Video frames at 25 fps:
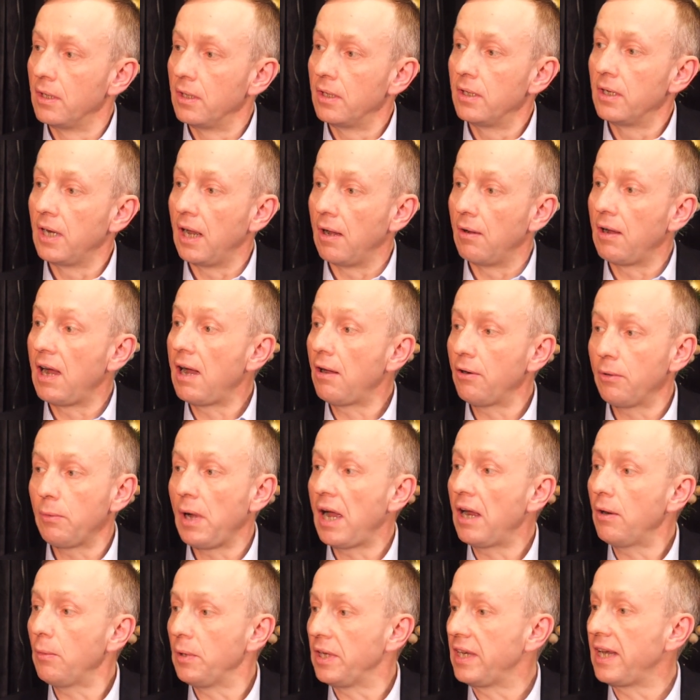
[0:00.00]
Now, how
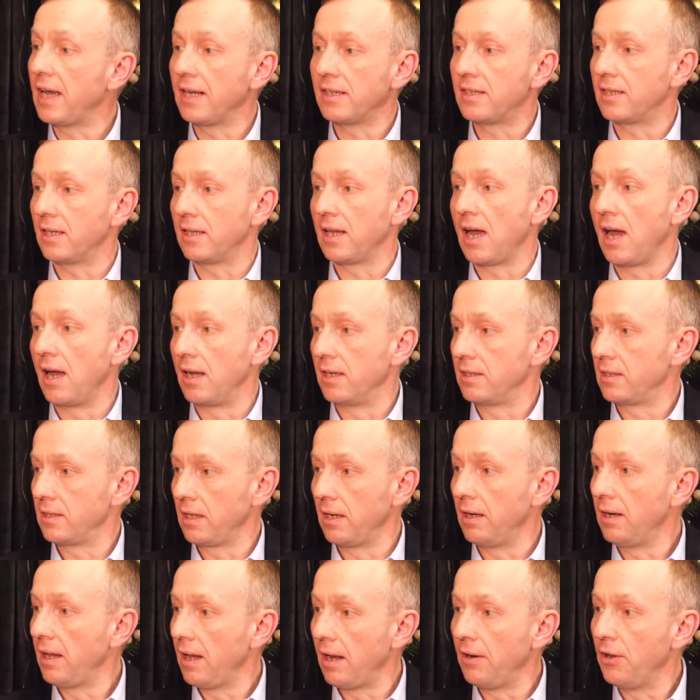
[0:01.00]
do we get to that?
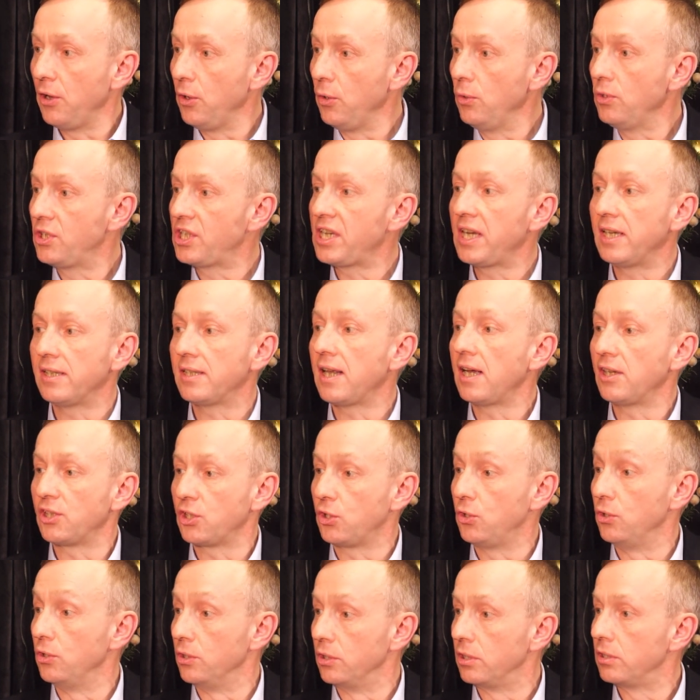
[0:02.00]
And who says that's
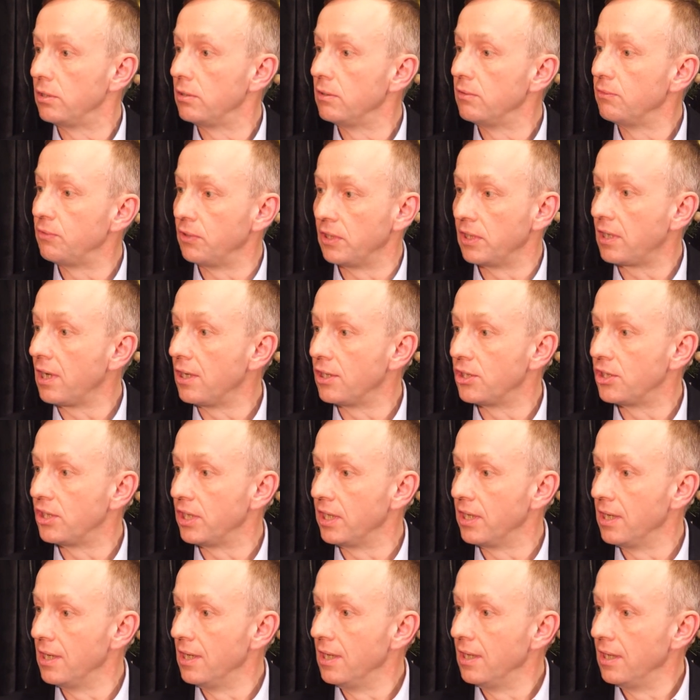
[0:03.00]
good for the country?
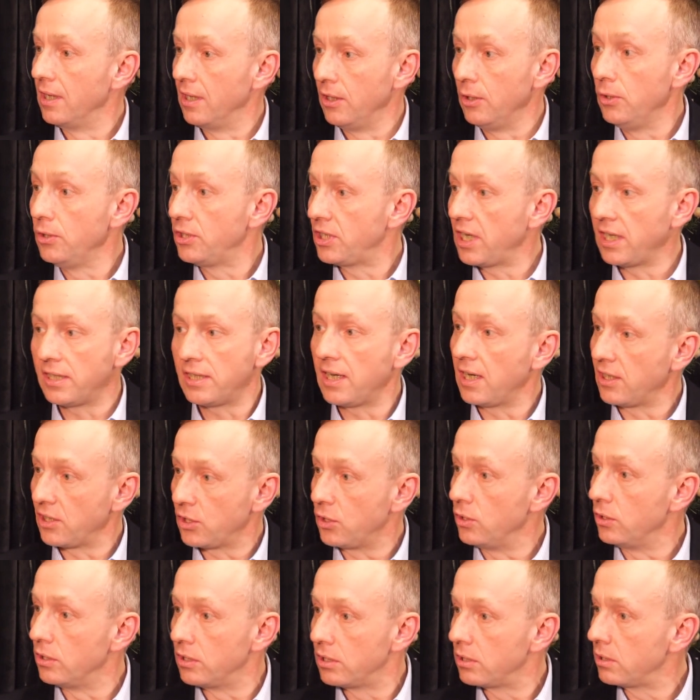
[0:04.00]
Who says that's
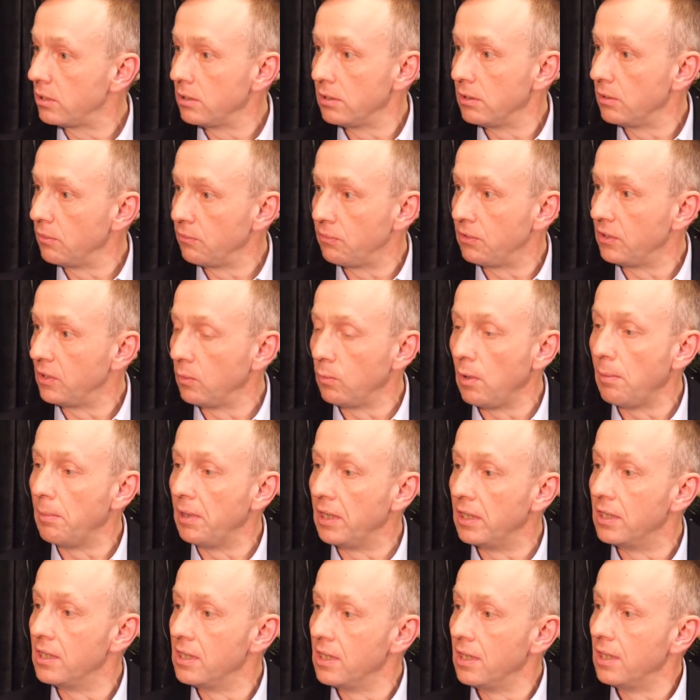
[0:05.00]
good for the
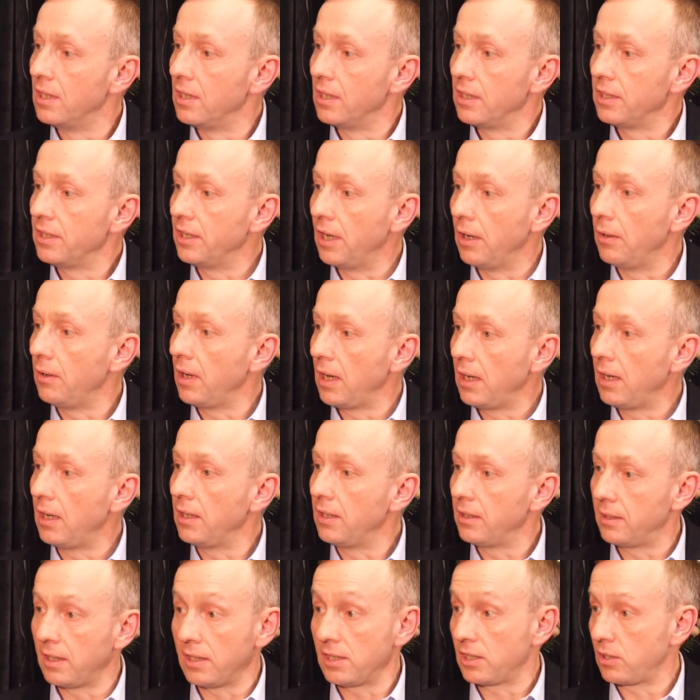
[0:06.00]
women? You know, and
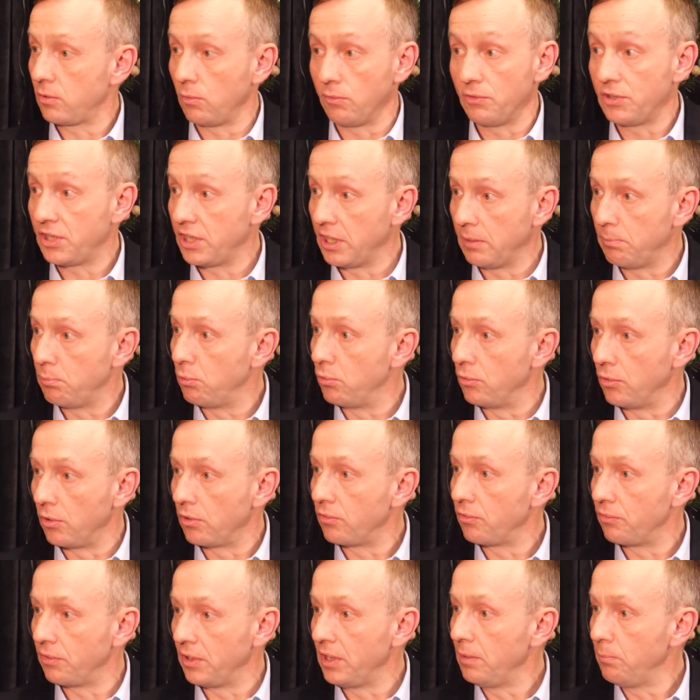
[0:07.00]
that's obviously
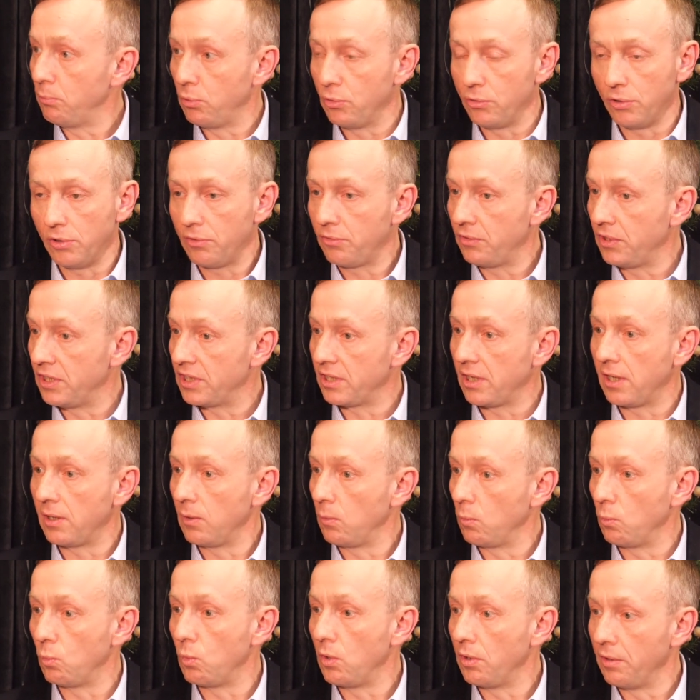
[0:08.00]
pornography. Pornography is like
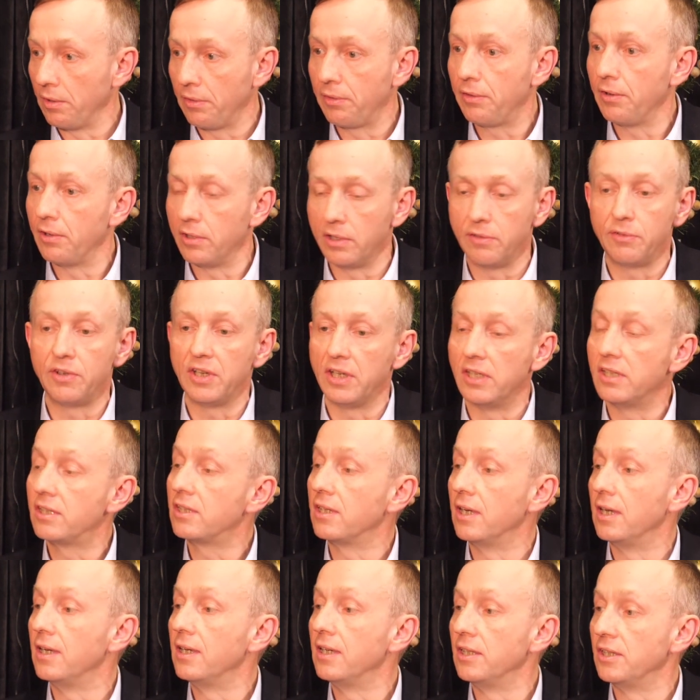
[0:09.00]
1/3 of the
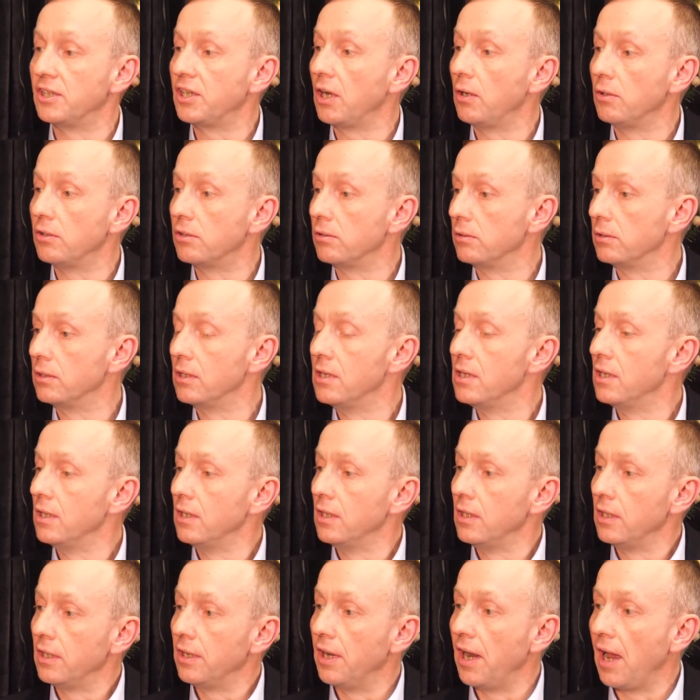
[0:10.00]
internet in total
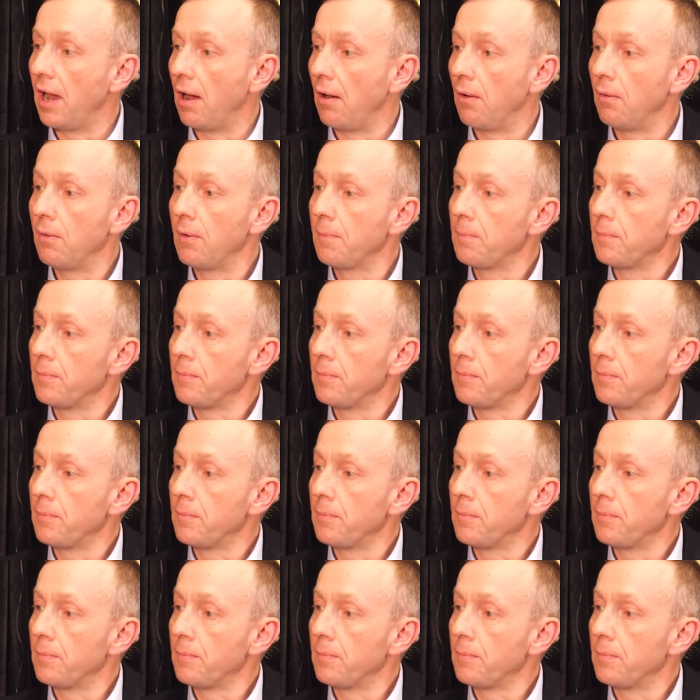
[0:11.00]
now.